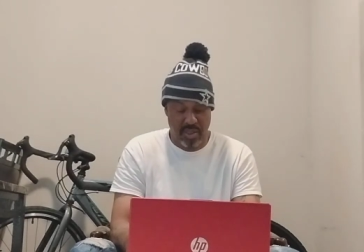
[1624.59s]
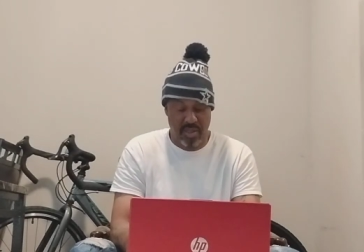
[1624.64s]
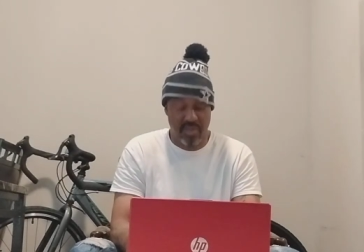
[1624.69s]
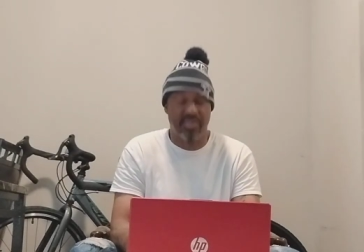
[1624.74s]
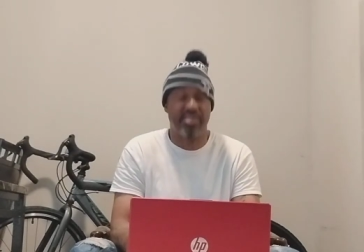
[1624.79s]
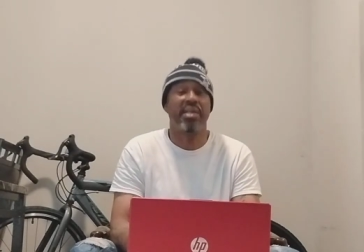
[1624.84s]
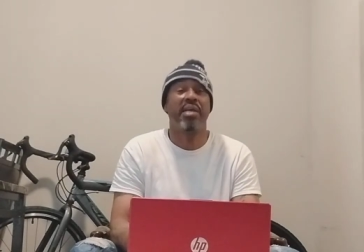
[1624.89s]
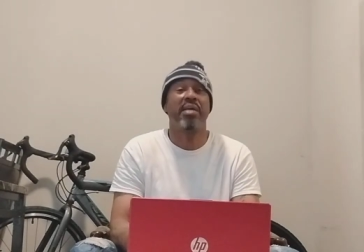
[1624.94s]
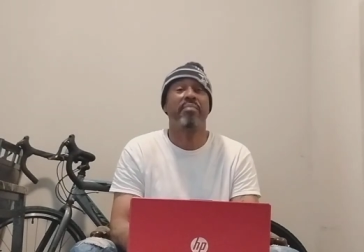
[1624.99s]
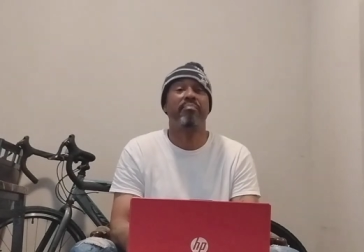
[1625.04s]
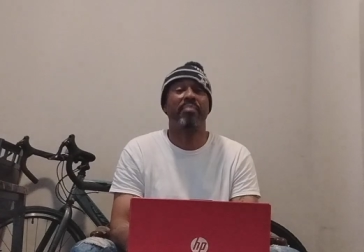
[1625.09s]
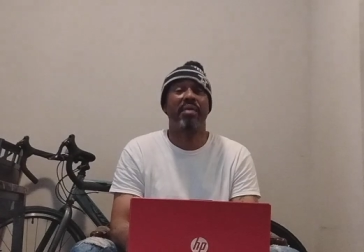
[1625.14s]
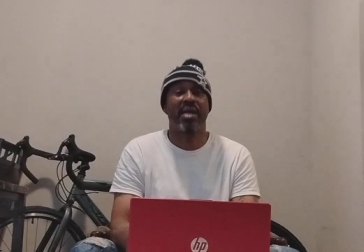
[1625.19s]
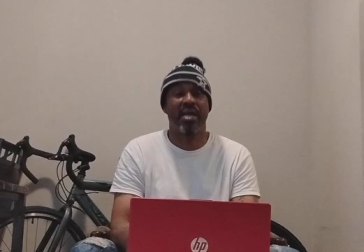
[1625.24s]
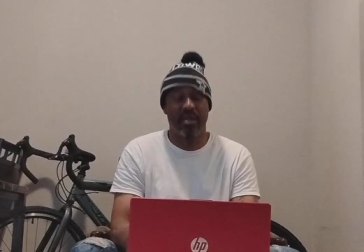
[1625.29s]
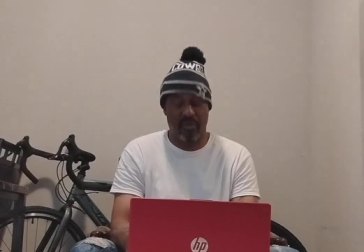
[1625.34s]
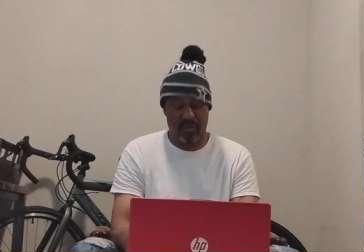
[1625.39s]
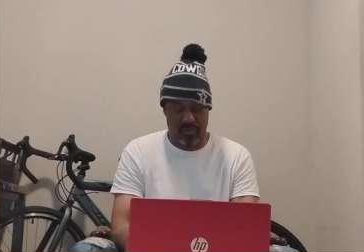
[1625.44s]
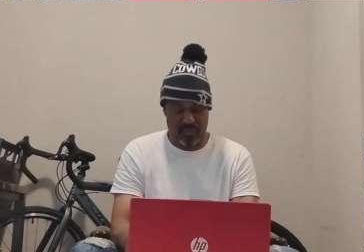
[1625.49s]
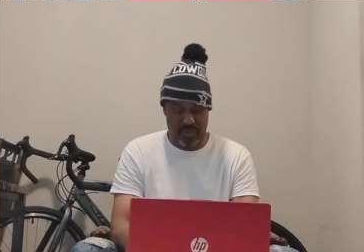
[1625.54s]
Set
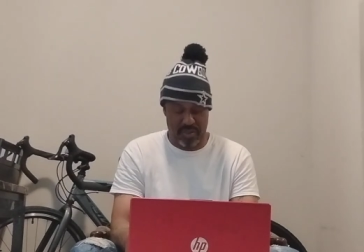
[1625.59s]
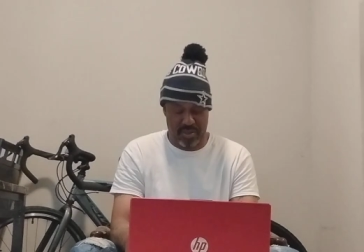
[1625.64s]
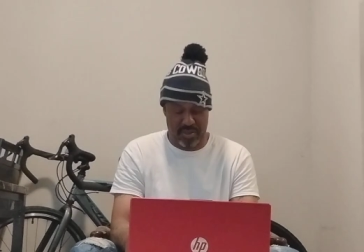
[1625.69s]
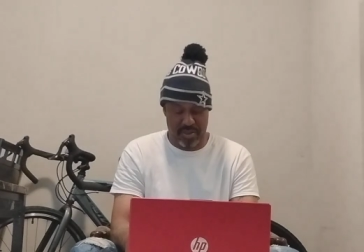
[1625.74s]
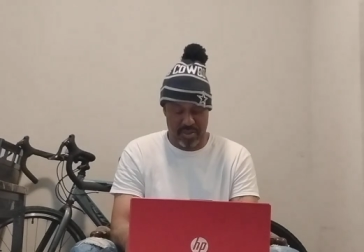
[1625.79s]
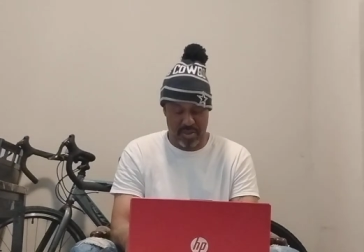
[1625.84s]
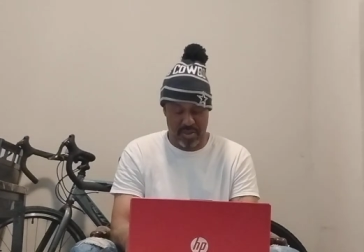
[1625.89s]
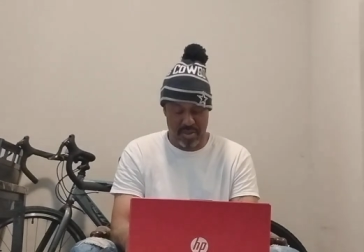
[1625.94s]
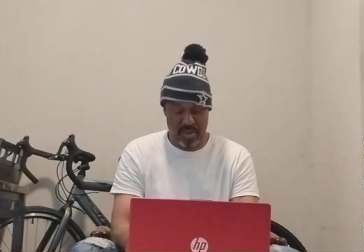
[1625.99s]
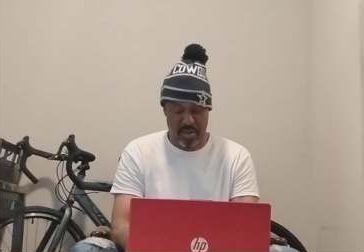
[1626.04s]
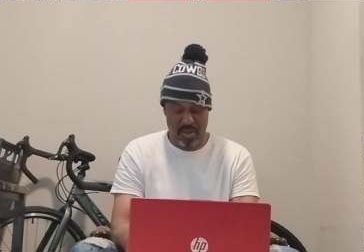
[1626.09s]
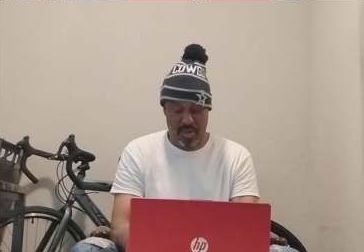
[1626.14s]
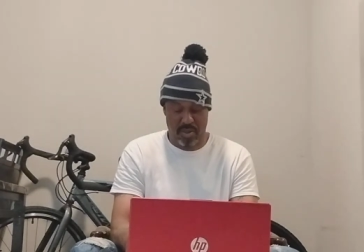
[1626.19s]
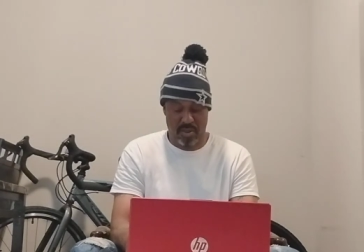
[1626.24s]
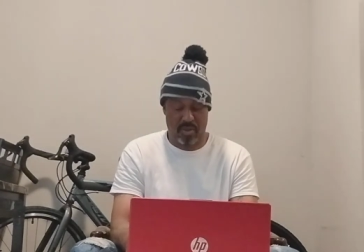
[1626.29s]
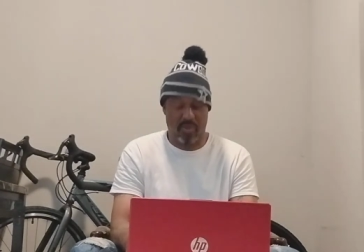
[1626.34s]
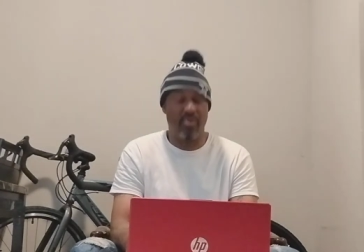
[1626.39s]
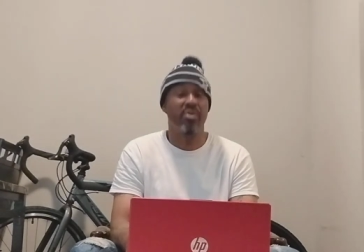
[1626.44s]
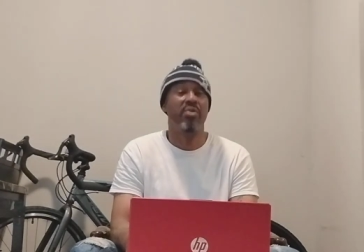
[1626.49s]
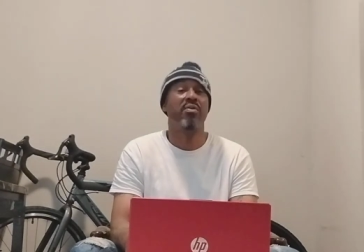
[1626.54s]
boundaries.
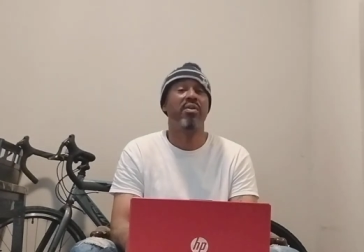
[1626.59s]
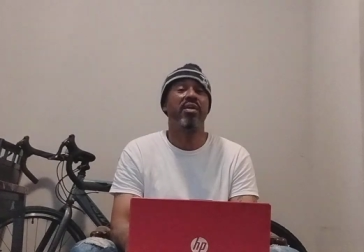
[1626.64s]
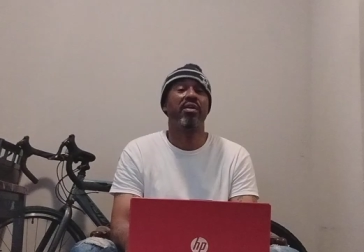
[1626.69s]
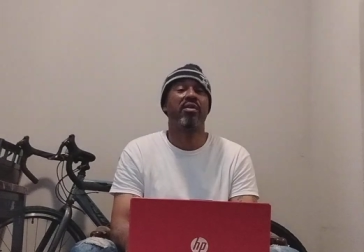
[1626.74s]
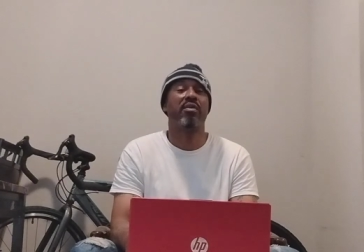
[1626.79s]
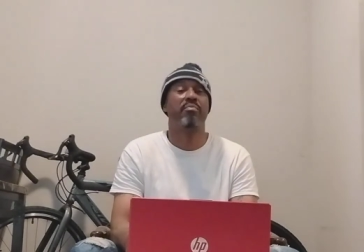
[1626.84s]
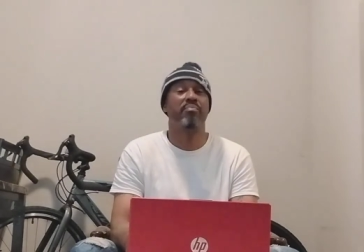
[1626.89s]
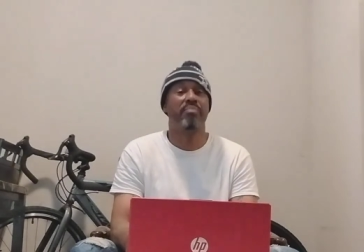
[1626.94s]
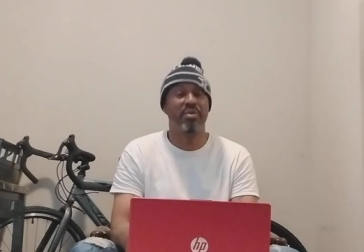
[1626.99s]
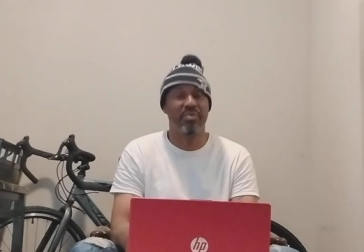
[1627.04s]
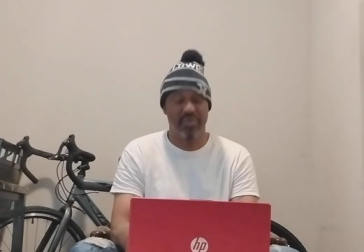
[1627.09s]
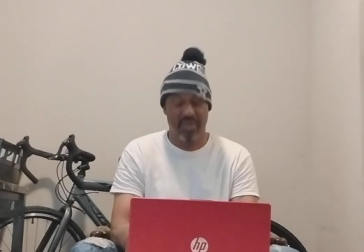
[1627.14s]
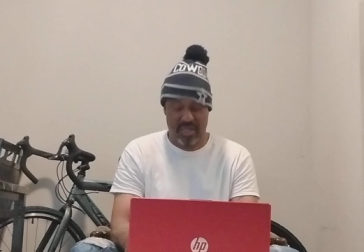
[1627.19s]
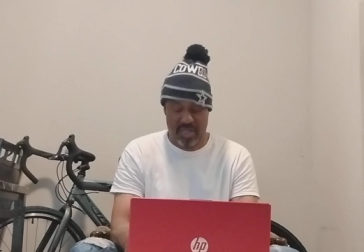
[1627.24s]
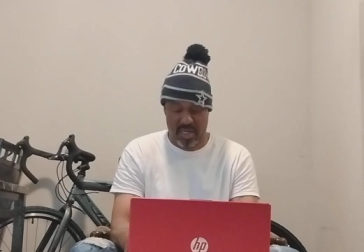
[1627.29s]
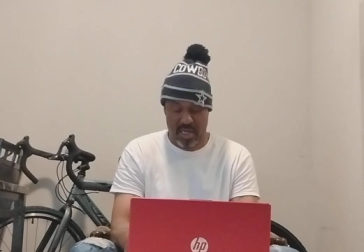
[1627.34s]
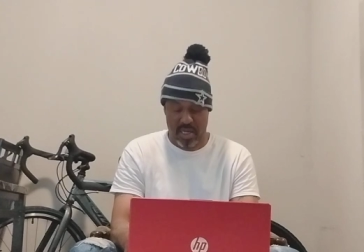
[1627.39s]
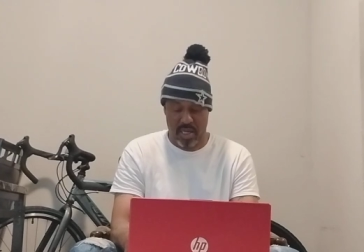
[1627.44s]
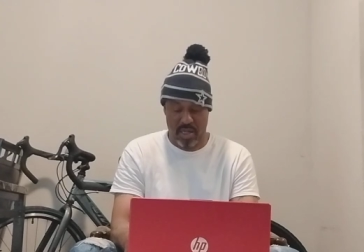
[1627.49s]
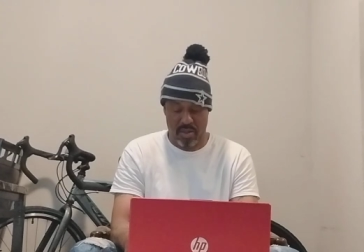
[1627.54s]
Clearly
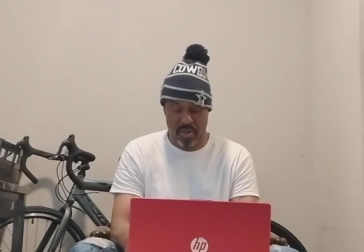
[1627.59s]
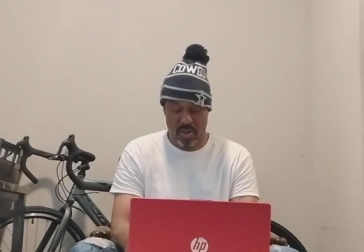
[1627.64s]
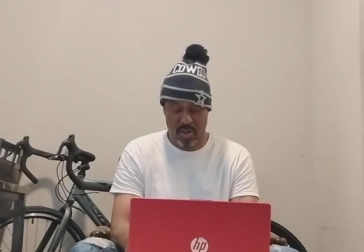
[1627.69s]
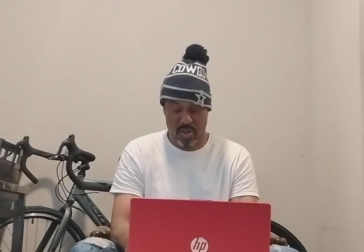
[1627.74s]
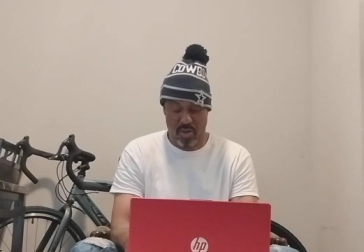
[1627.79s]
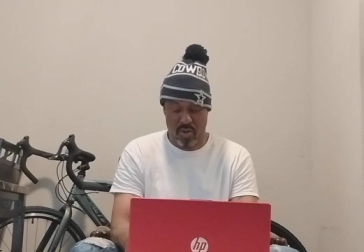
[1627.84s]
communicate